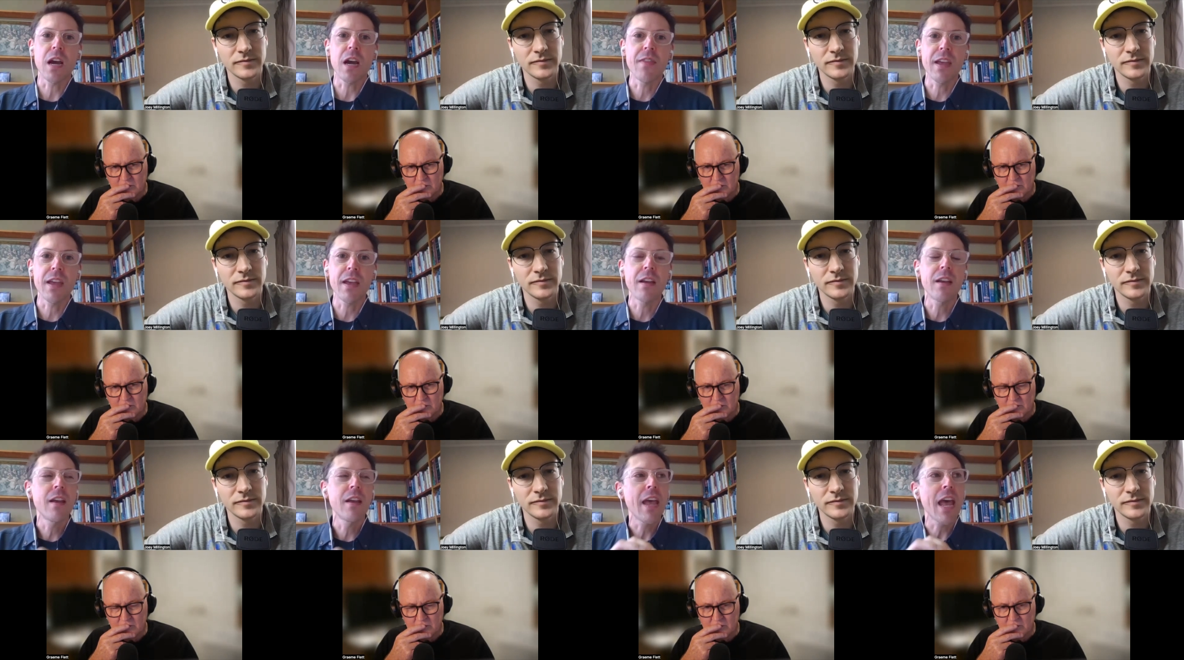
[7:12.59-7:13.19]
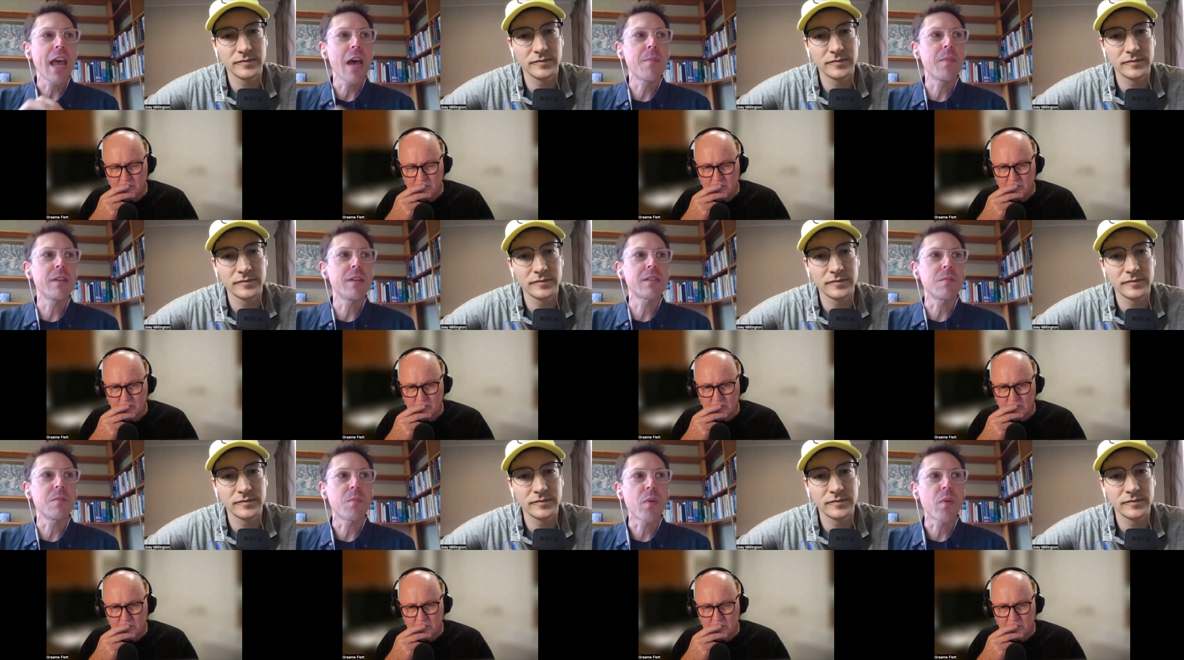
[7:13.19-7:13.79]
Speaker 1: Are there
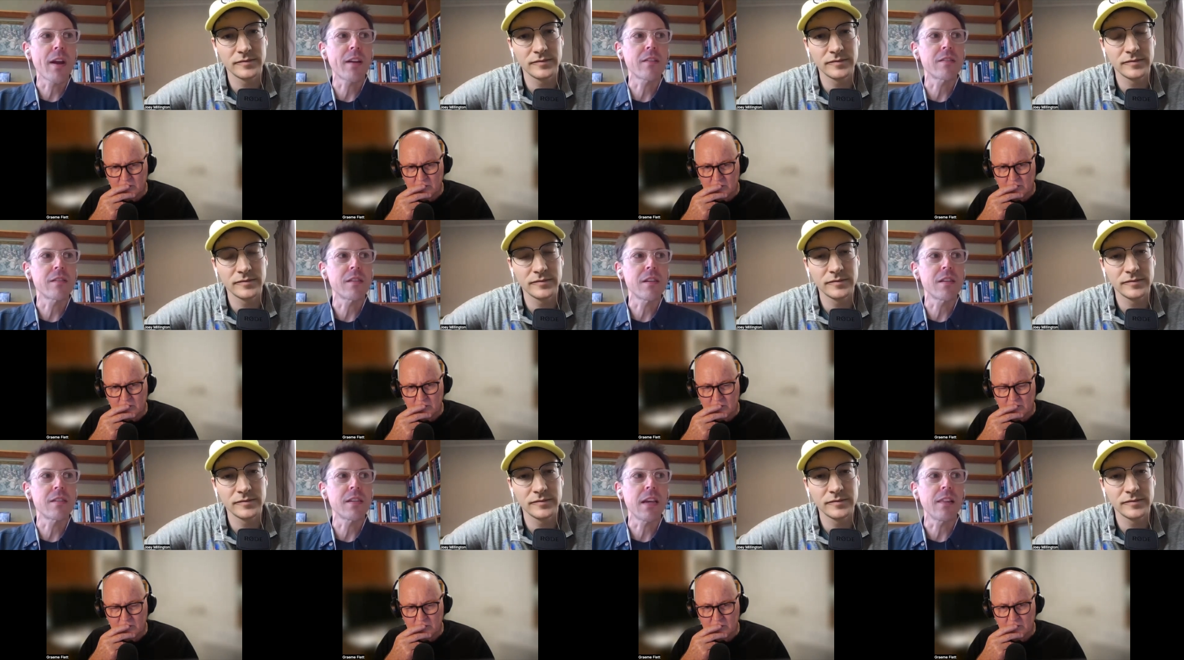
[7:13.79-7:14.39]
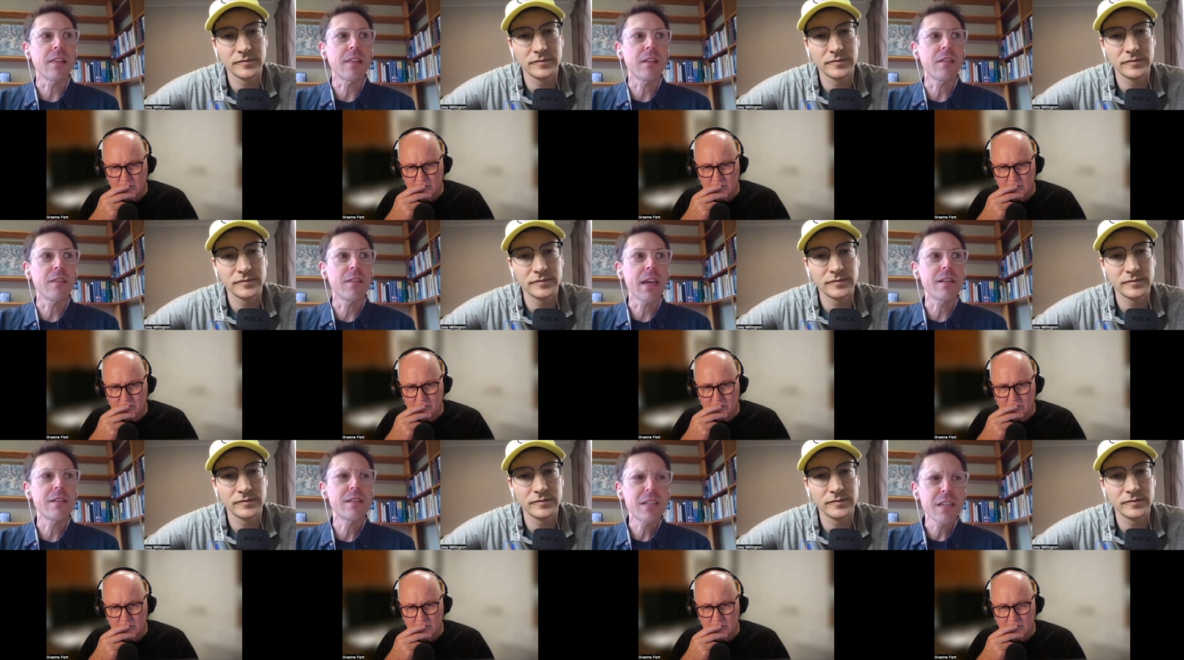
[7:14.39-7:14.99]
habits and practices that
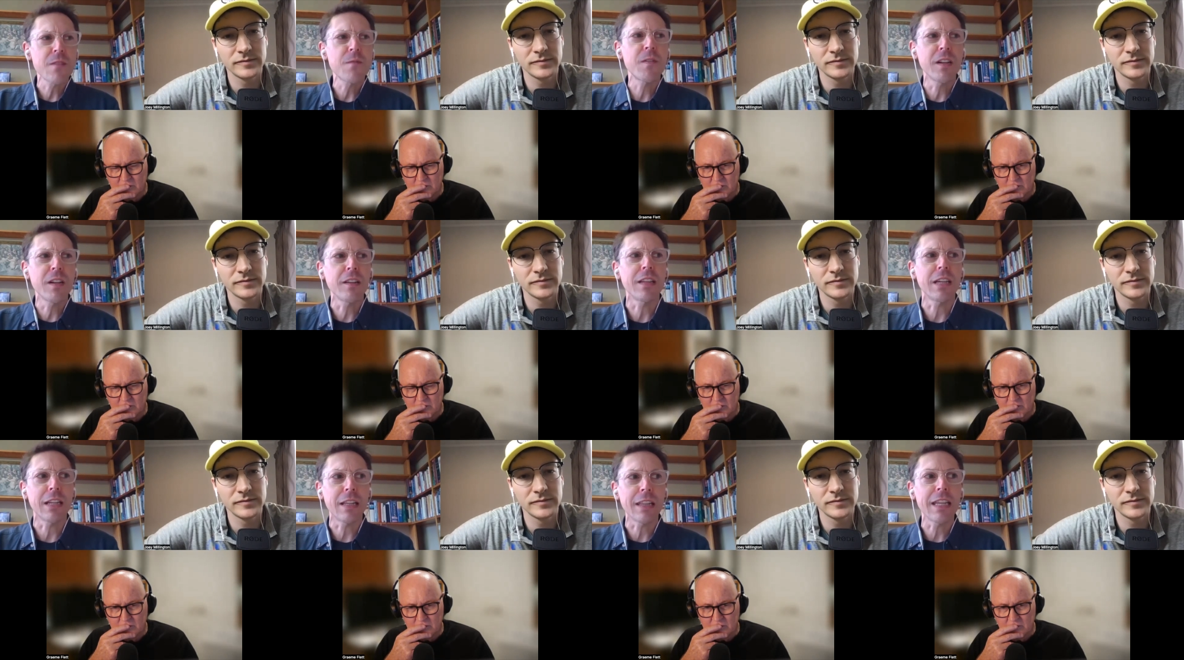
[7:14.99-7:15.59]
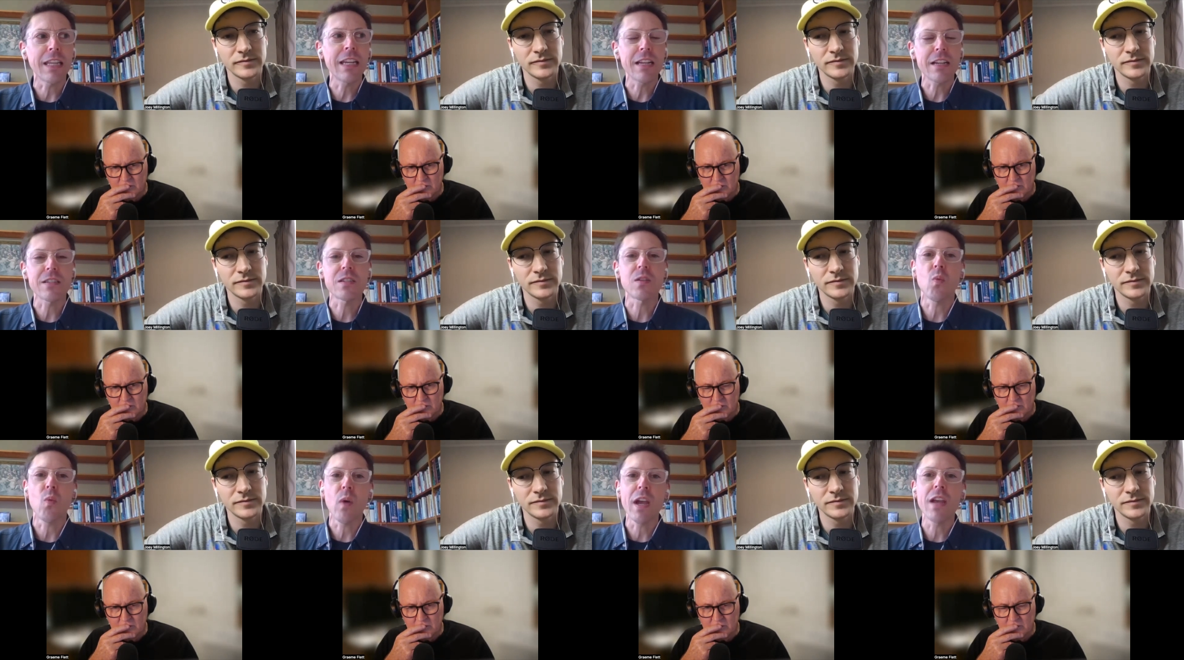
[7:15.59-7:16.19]
that definitely lead us
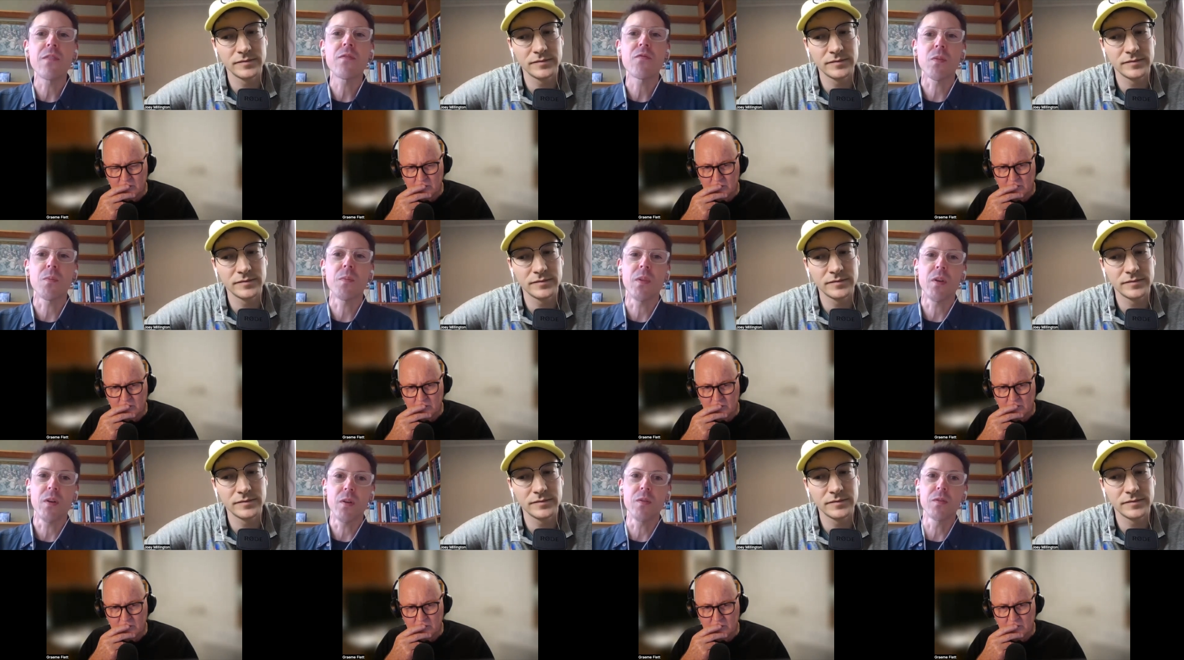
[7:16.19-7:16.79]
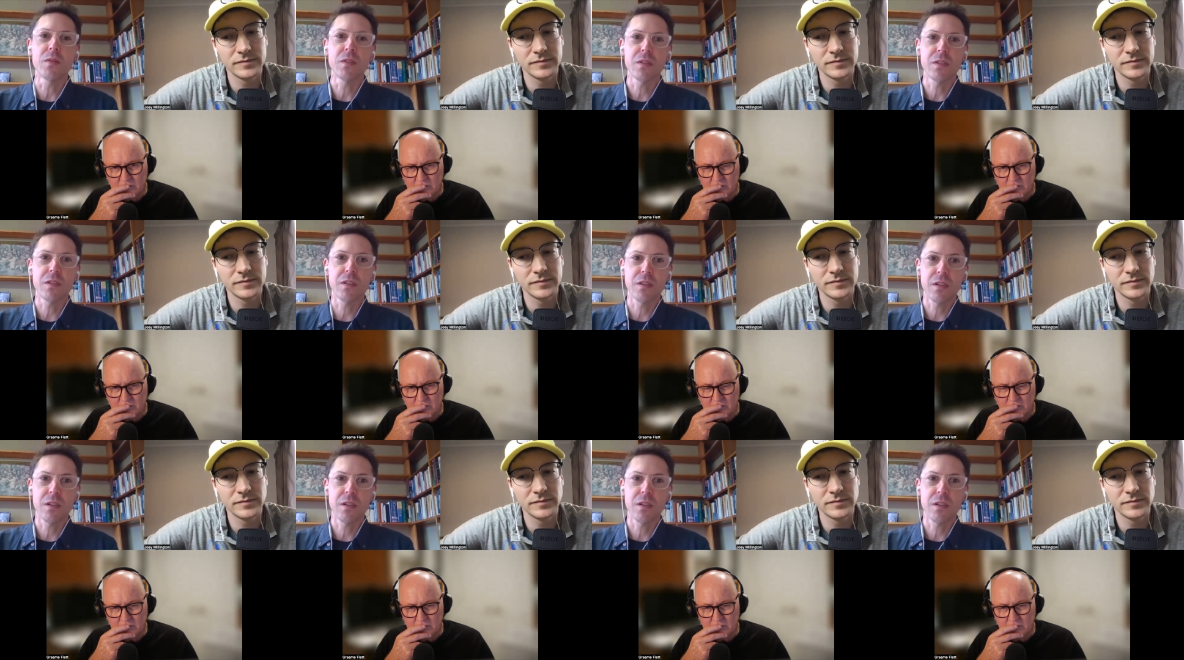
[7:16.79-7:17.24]
away from those?